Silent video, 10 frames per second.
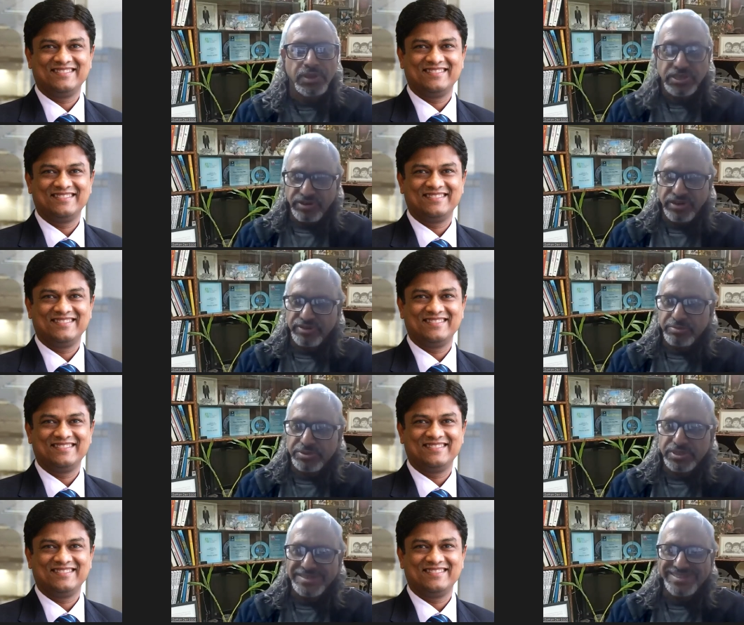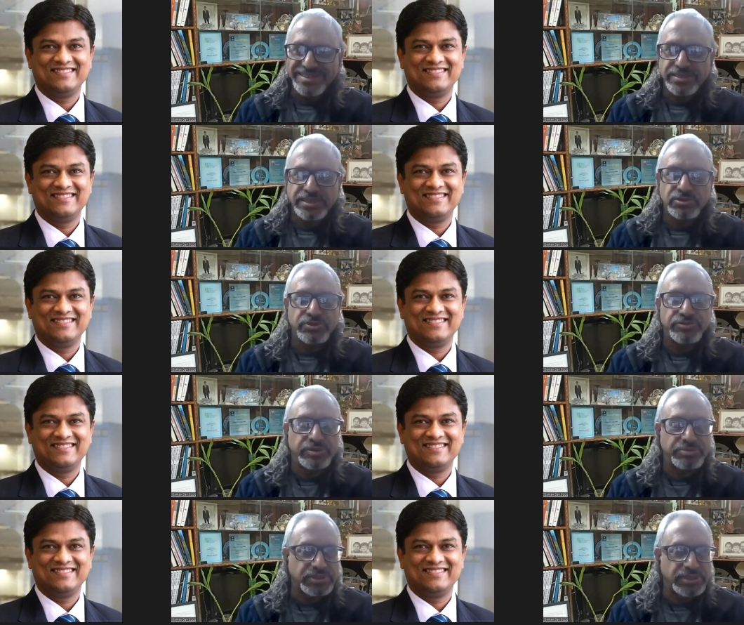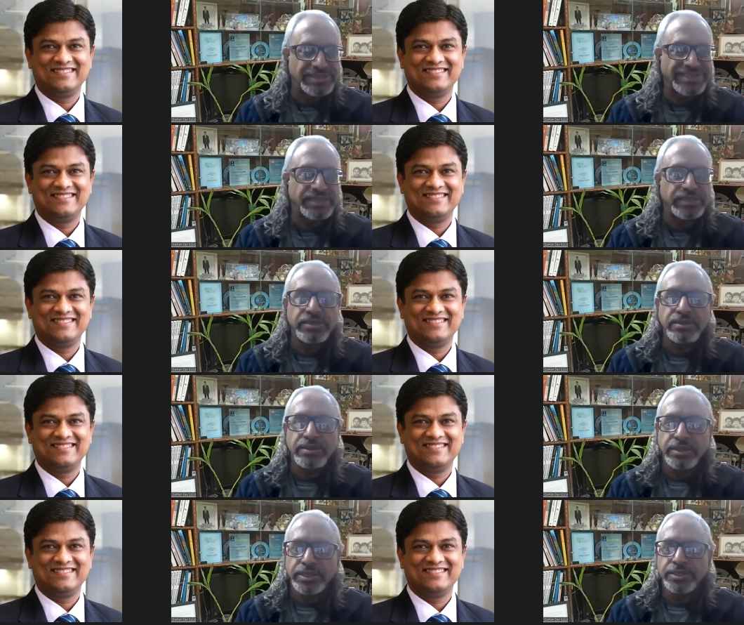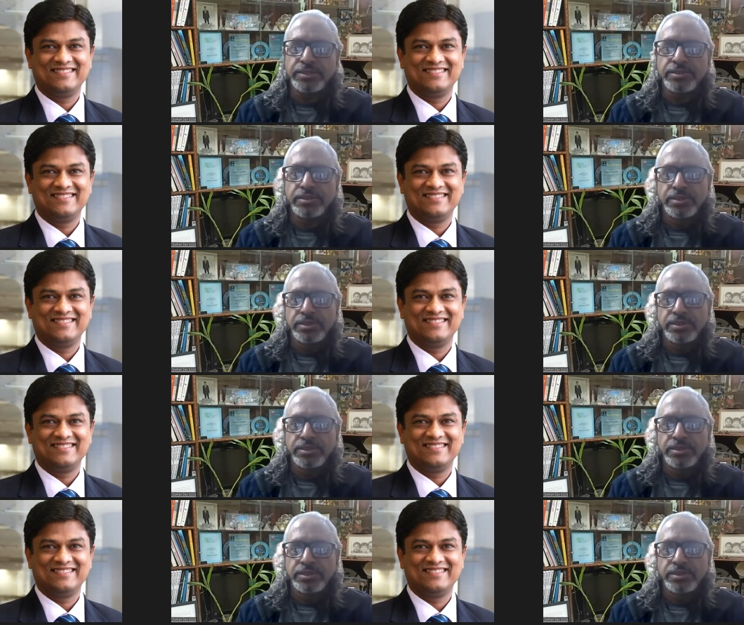Speaker 1: 75% saying 10, 25% saying 9.